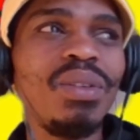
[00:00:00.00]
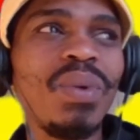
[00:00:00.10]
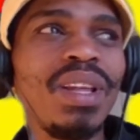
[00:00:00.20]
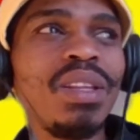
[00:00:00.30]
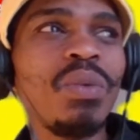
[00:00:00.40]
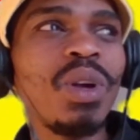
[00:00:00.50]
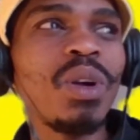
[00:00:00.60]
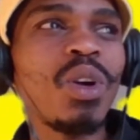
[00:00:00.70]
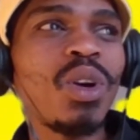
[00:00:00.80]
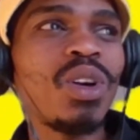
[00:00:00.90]
When the
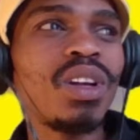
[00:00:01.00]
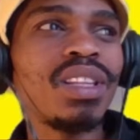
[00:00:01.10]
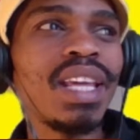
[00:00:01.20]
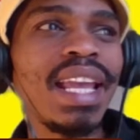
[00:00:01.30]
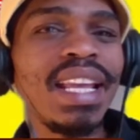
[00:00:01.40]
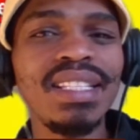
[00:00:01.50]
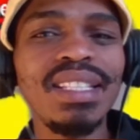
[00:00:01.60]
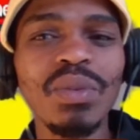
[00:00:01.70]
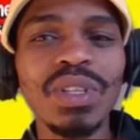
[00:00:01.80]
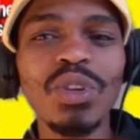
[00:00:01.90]

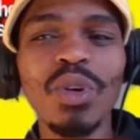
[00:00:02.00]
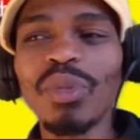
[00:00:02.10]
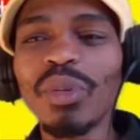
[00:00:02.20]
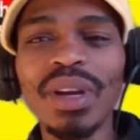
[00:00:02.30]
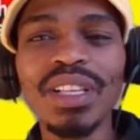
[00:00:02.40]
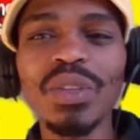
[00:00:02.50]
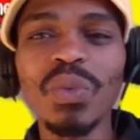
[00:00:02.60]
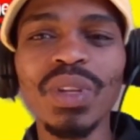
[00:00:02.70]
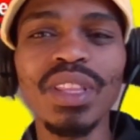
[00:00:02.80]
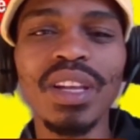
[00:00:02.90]
ANC was compromising
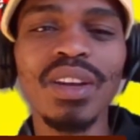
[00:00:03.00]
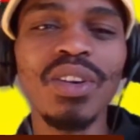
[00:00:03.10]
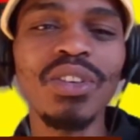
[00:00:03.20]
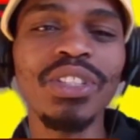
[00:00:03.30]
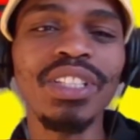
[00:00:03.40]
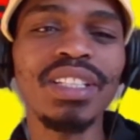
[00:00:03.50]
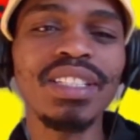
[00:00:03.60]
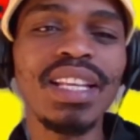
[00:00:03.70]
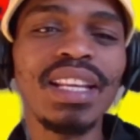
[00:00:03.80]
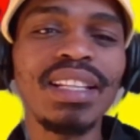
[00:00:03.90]
with the colonial
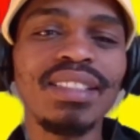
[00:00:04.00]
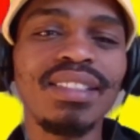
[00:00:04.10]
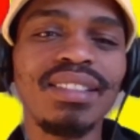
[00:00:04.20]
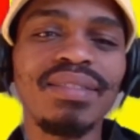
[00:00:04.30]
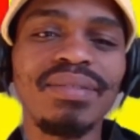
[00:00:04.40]
settlers.